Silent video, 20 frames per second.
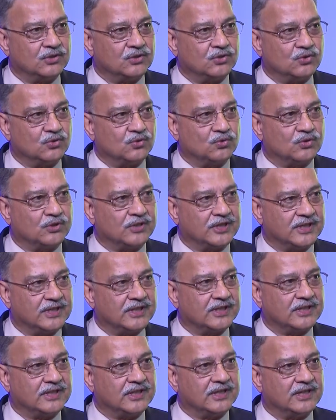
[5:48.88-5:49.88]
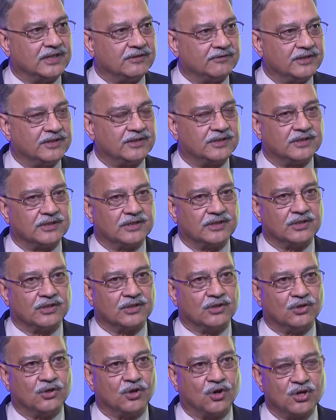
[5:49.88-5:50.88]
to create 11
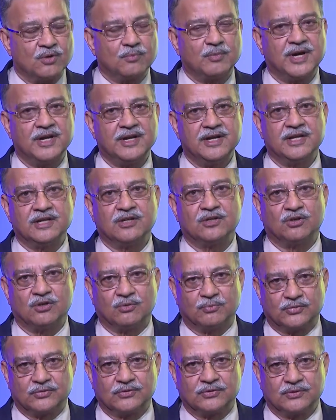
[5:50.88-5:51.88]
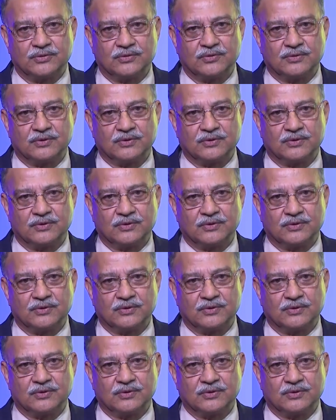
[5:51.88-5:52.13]
non-binding norms